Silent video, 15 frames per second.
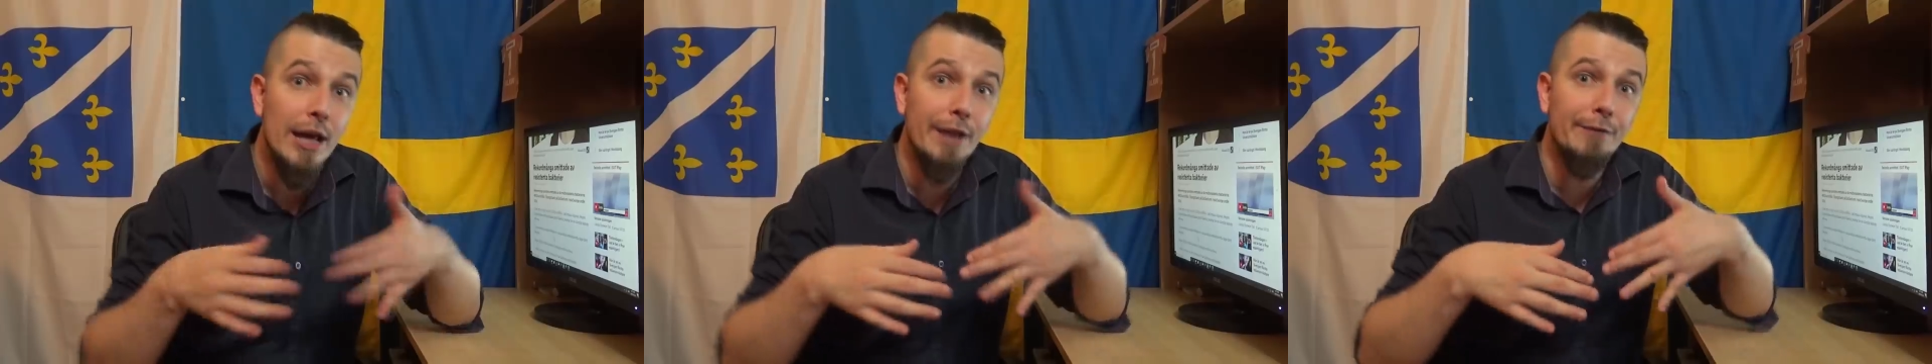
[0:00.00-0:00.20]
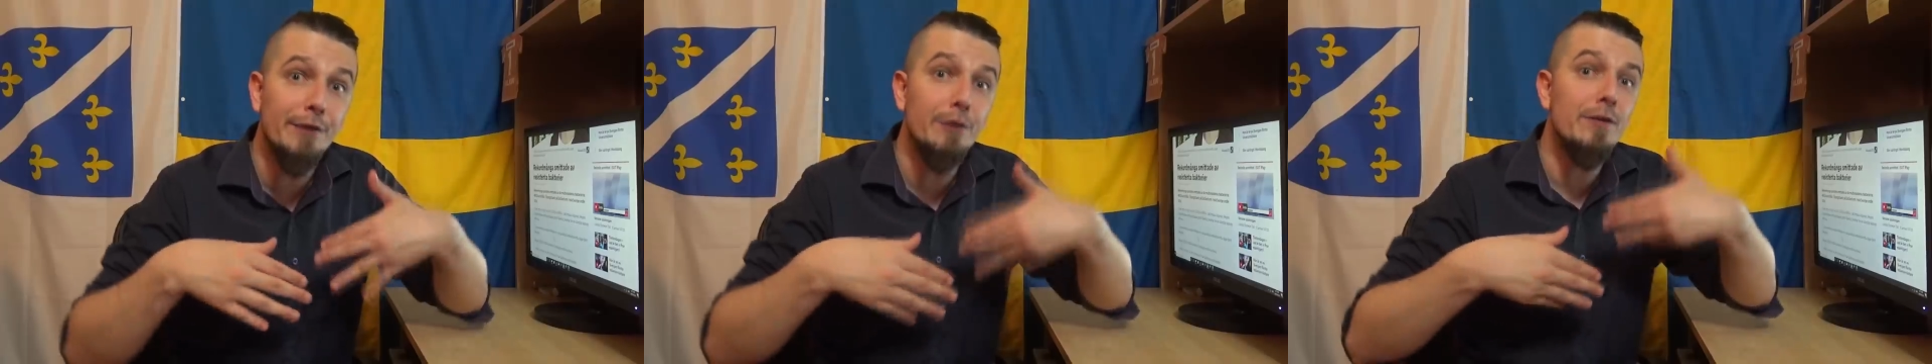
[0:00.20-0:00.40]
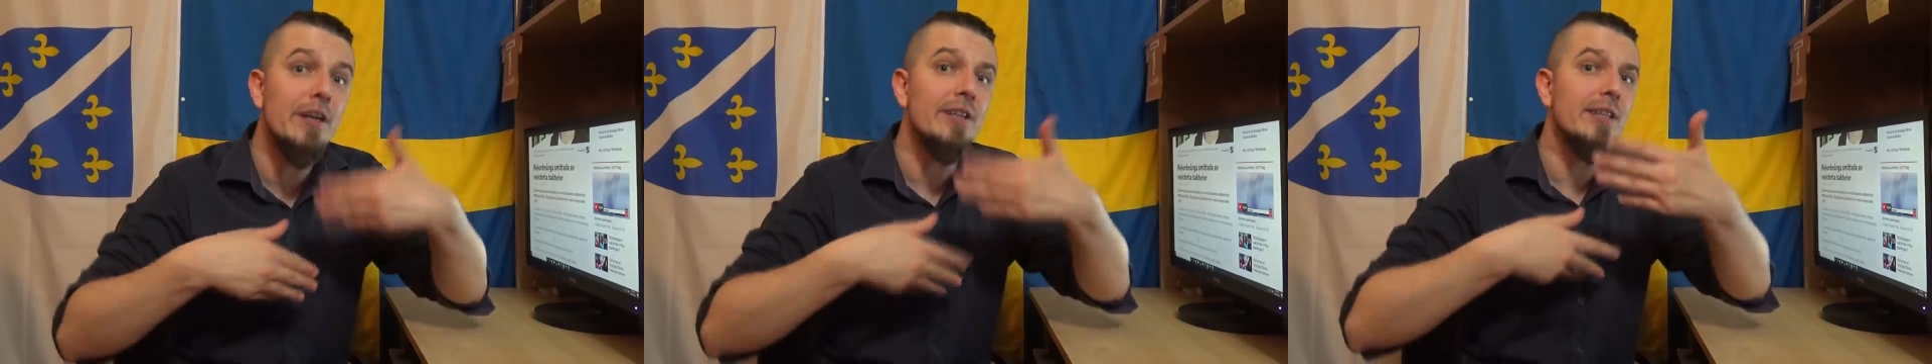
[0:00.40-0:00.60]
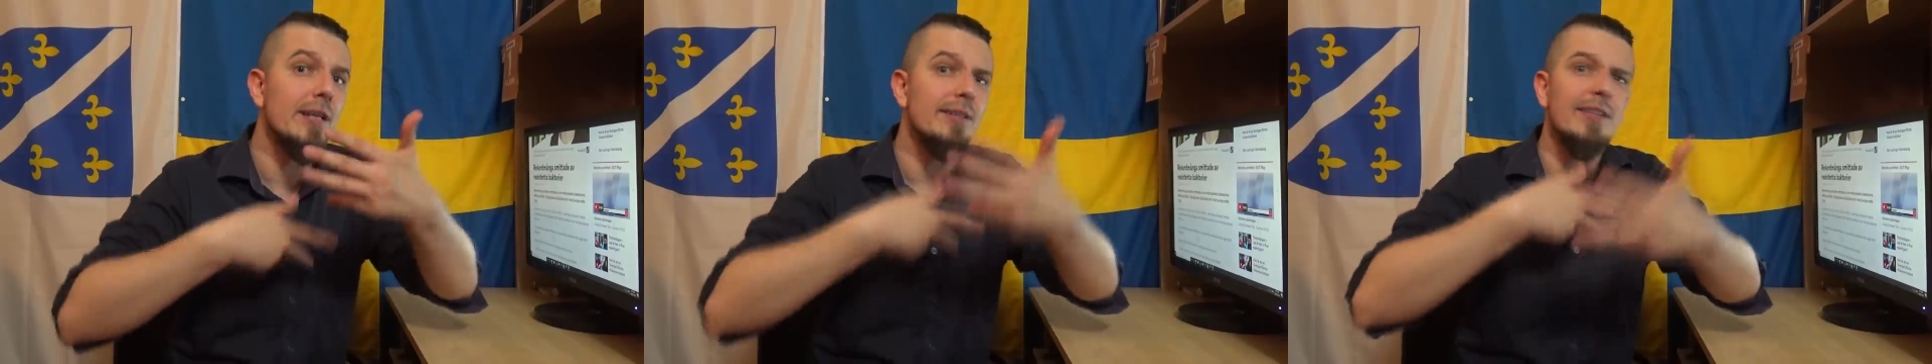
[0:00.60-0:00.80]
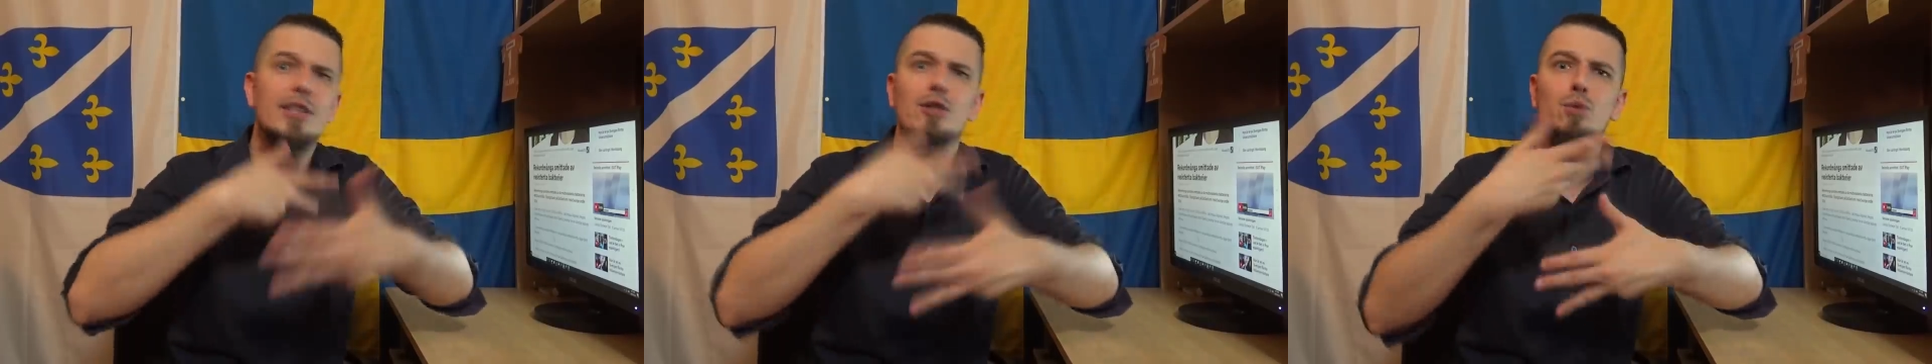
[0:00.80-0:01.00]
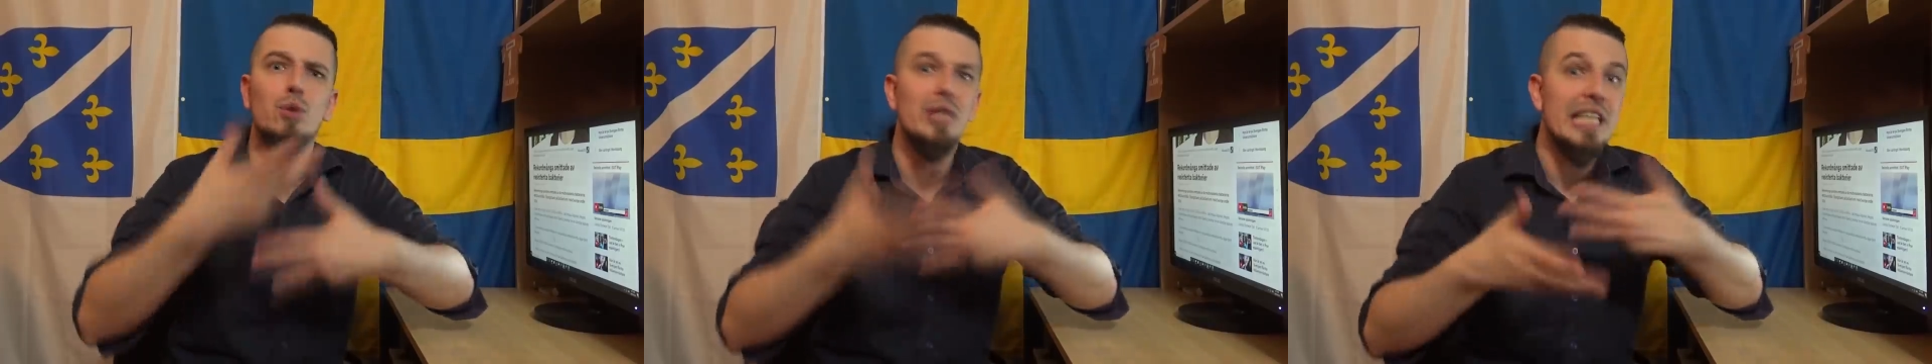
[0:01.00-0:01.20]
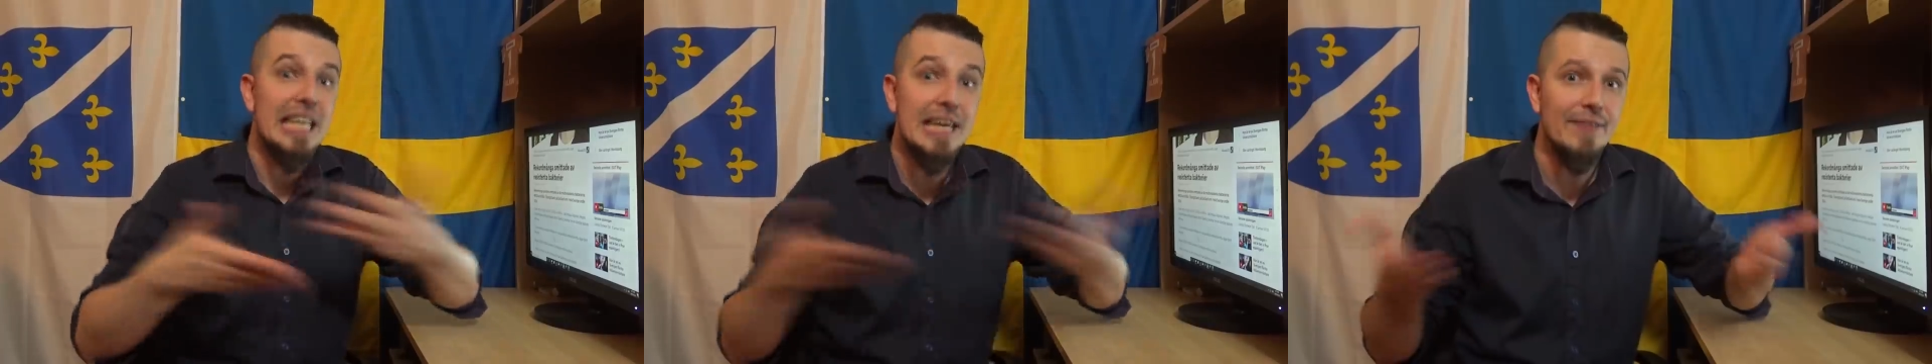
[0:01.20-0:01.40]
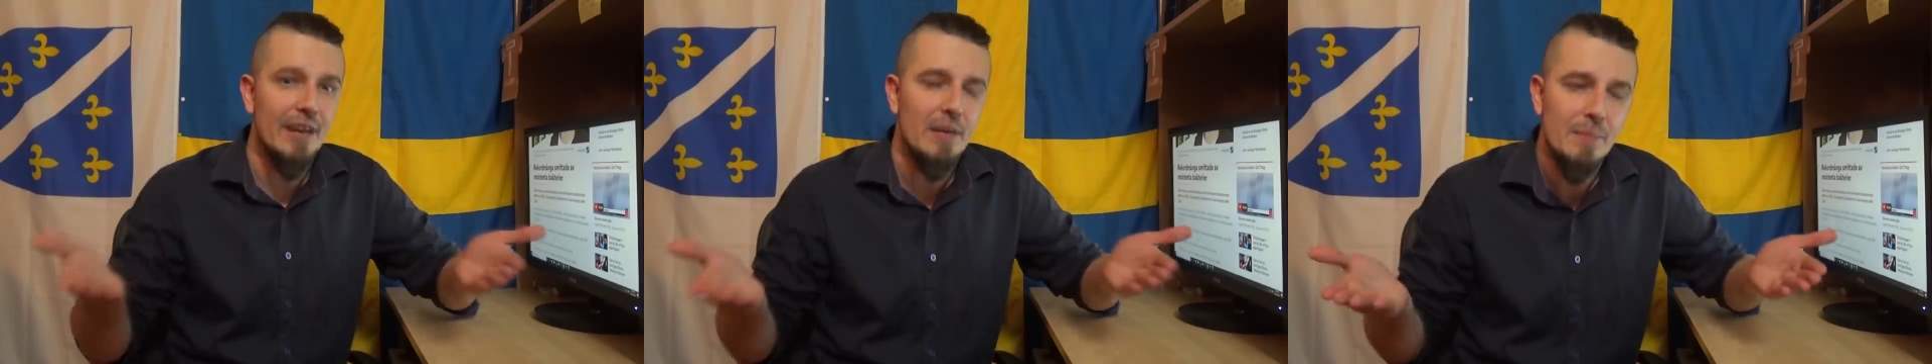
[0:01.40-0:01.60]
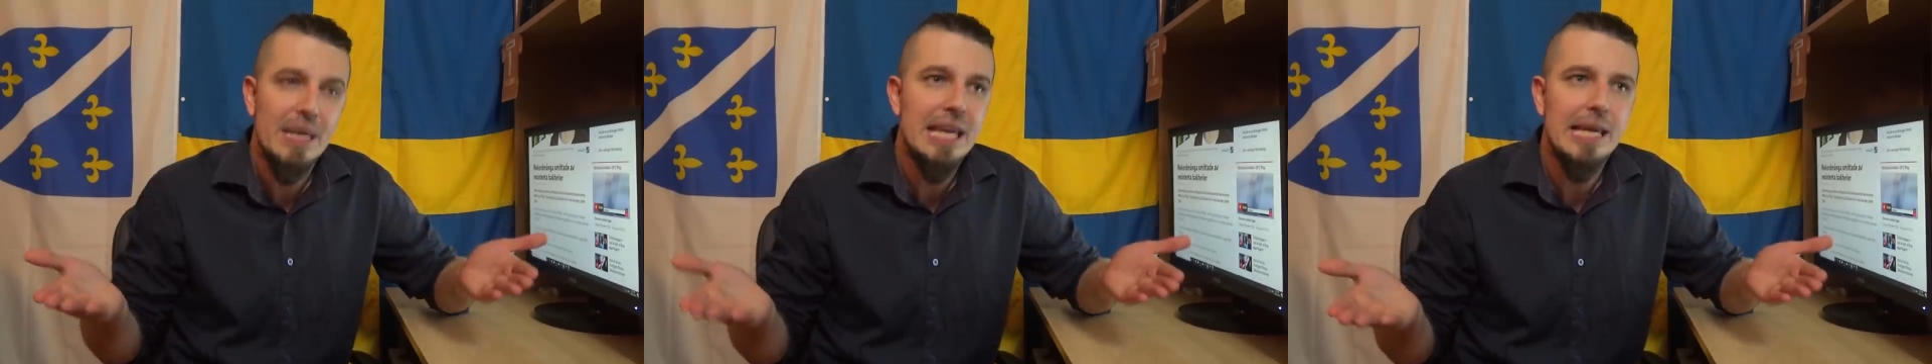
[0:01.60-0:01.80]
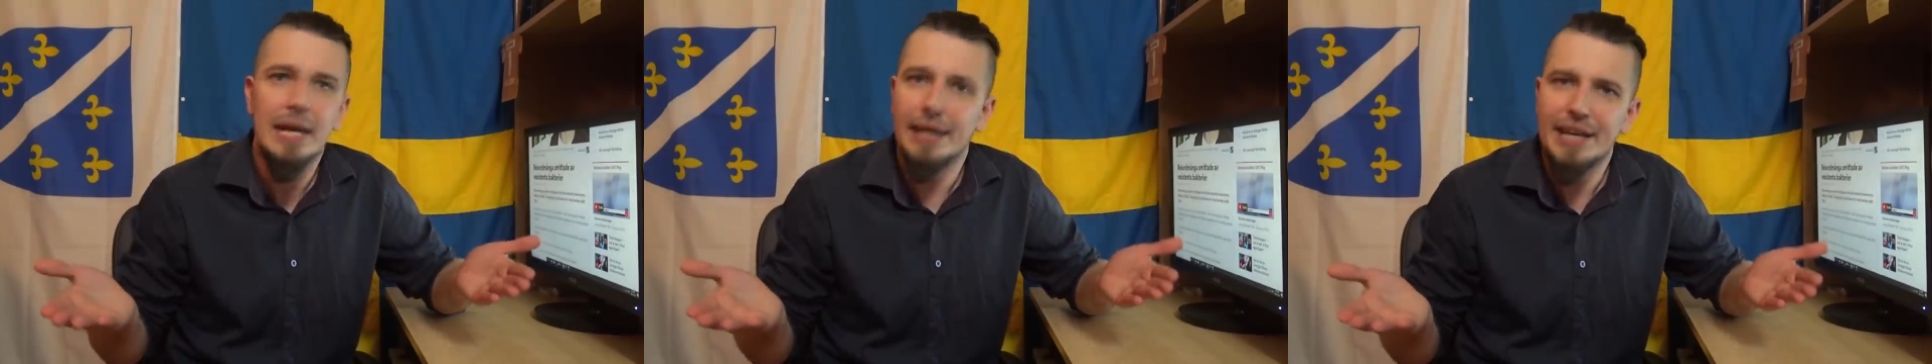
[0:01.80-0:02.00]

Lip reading: if you think that this would even be an